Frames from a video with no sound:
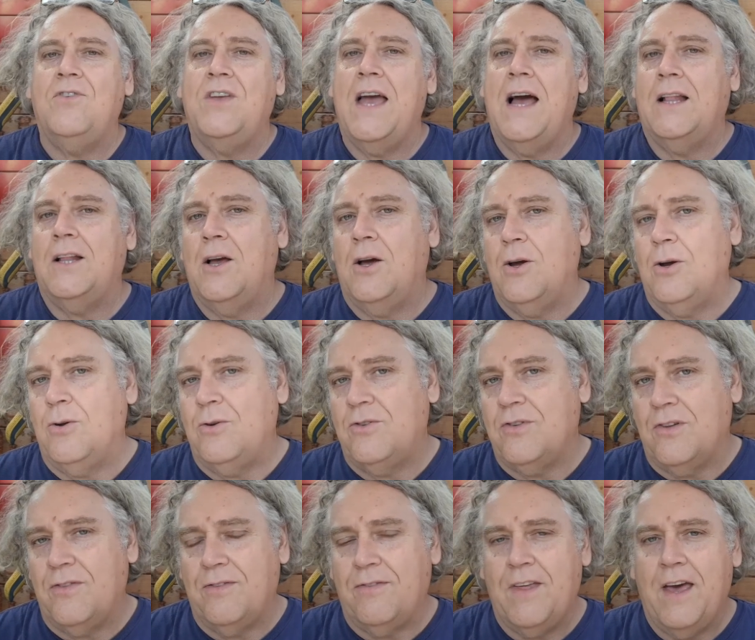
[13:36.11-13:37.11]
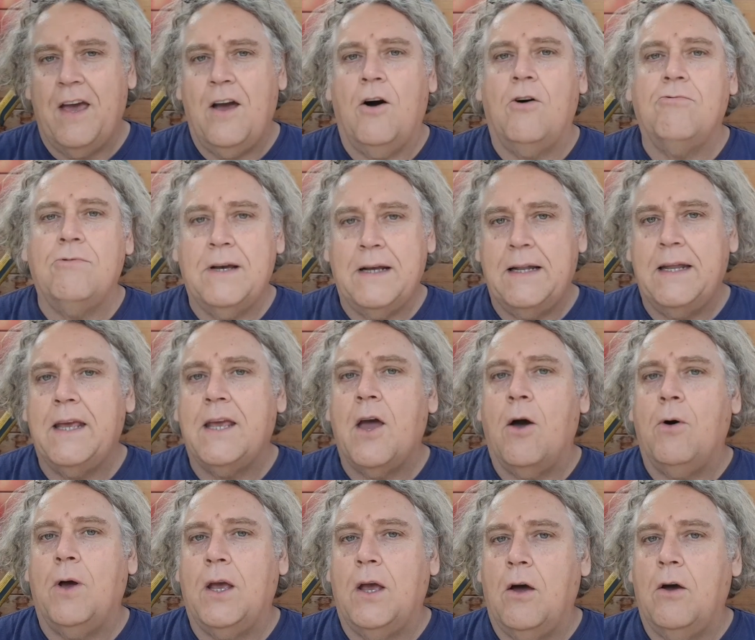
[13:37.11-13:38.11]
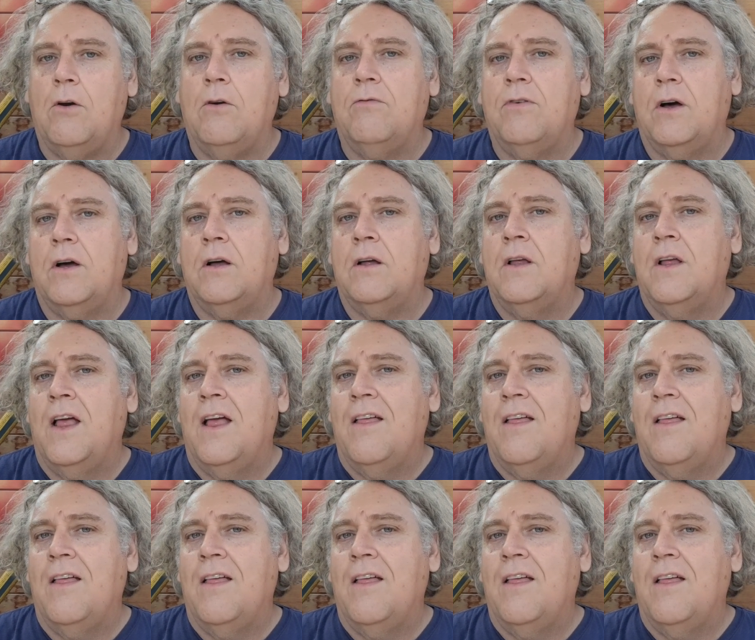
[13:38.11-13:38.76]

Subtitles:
yellowed and they are really going over,